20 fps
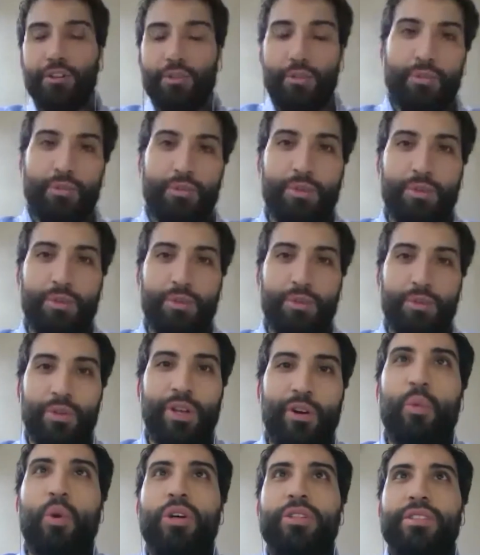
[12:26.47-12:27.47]
on,
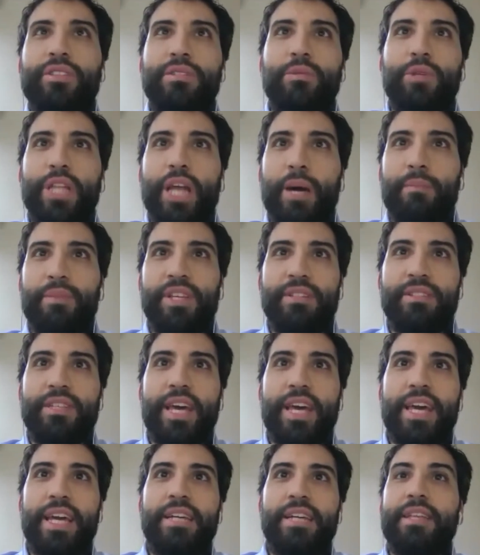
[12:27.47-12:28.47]
what I'm
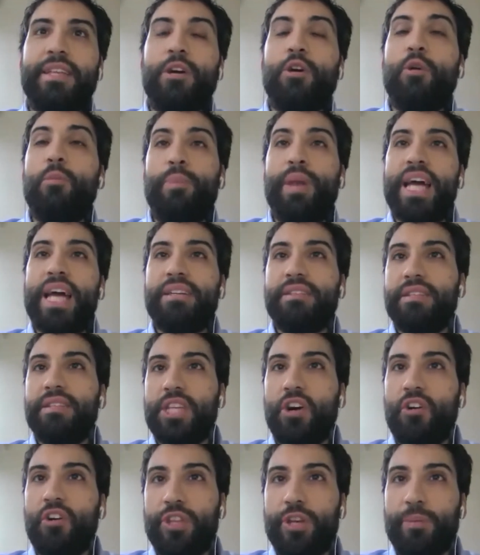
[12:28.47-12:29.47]
saying is the complexity
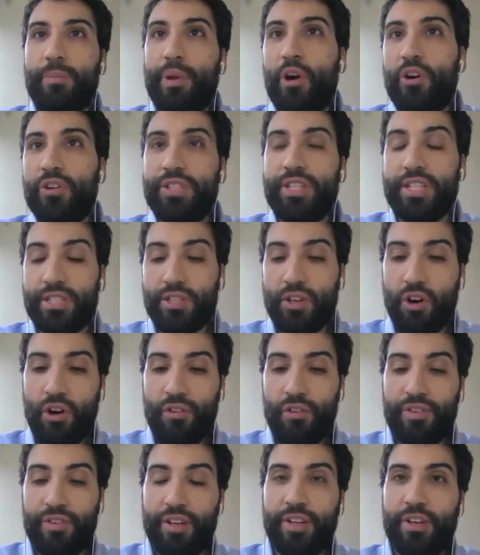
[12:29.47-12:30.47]
of the process
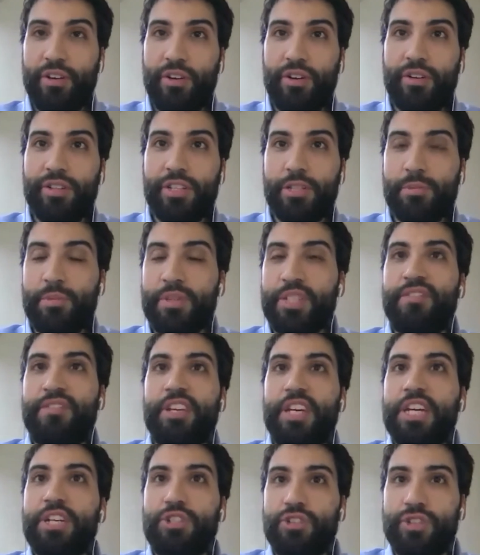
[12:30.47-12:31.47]
of, the
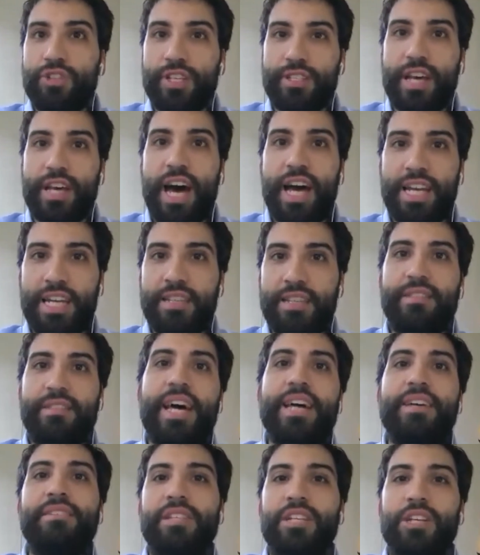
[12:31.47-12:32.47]
specification, design, and
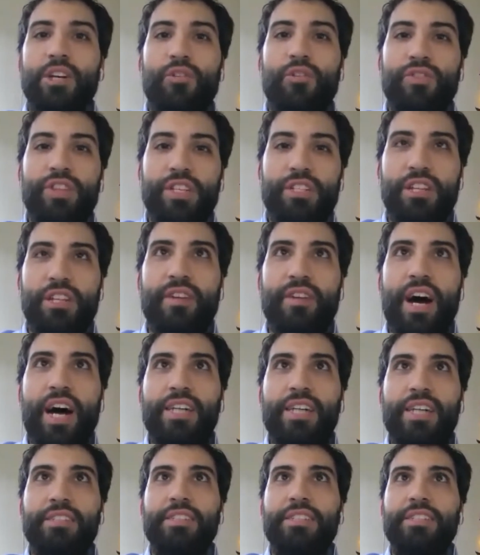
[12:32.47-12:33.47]
testing of these
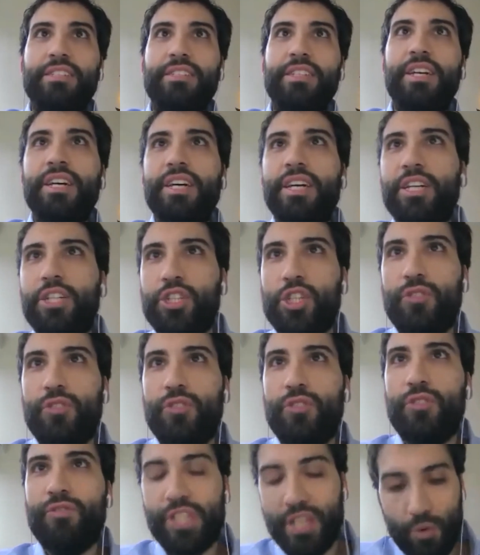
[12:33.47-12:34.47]
devices. Because
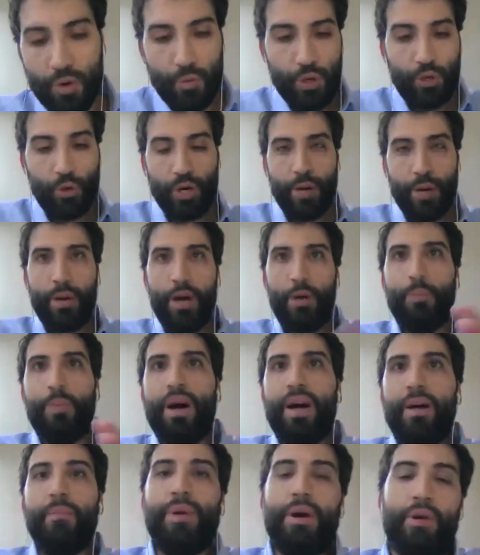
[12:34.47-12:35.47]
obviously, when we talk about
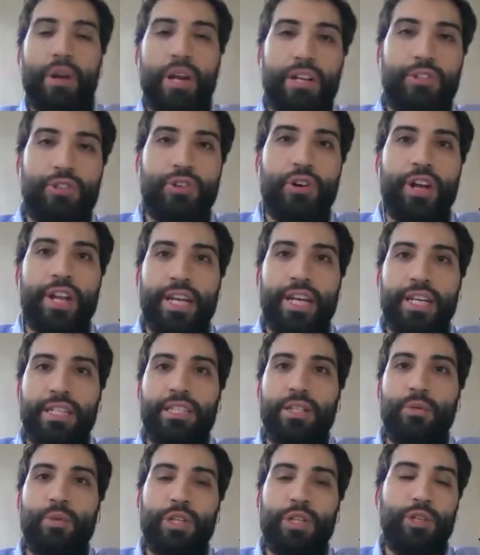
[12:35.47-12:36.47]
power electronics,
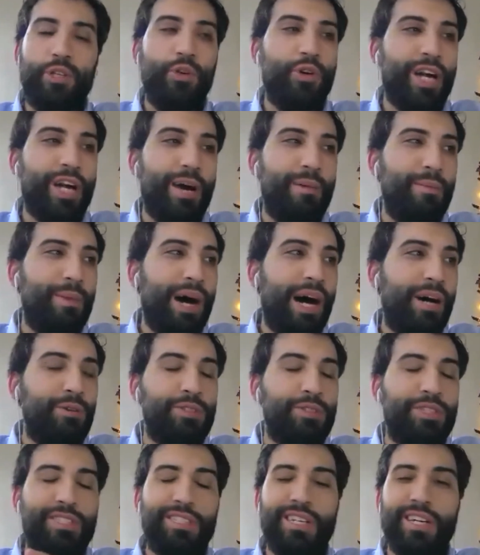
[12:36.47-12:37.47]
we talk
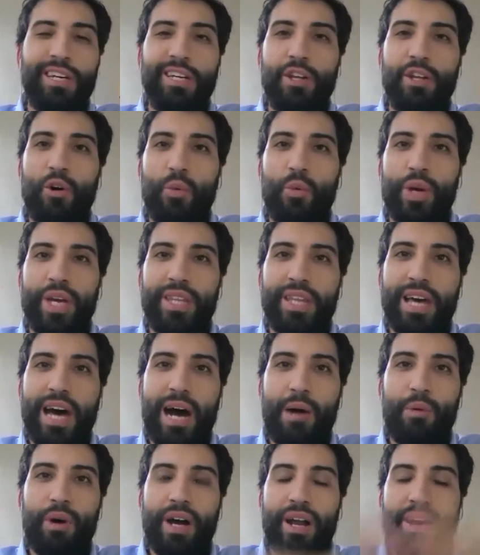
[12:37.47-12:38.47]
about, with
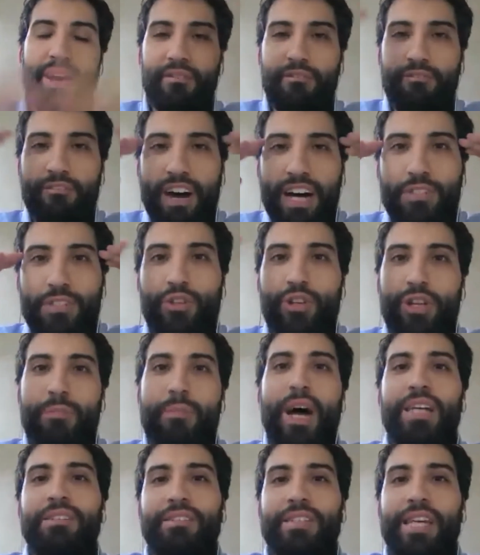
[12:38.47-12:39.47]
our factory
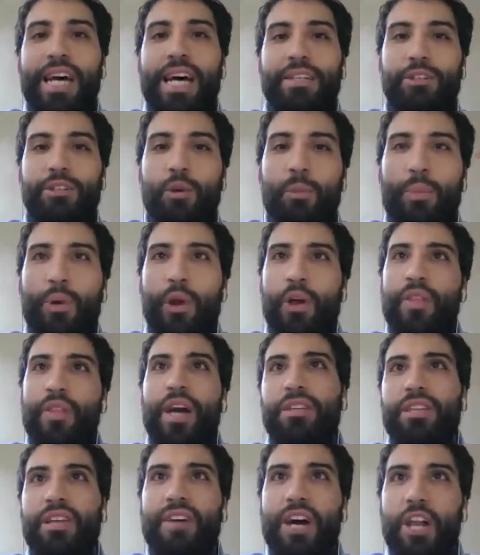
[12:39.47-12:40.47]
mindset, product
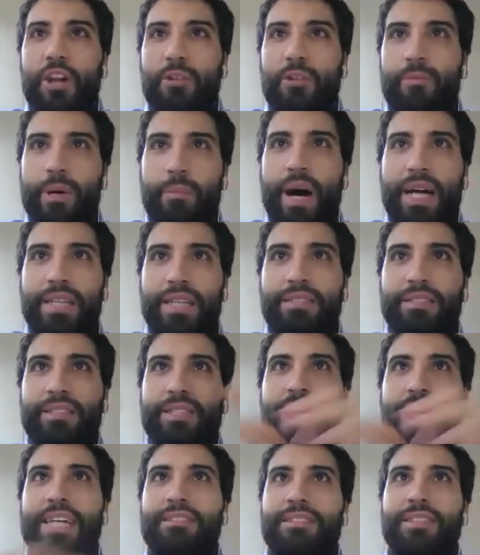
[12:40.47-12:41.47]
development
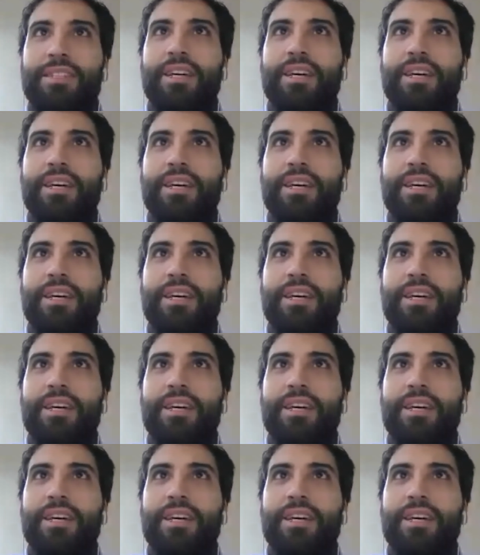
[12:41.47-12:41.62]
mindset.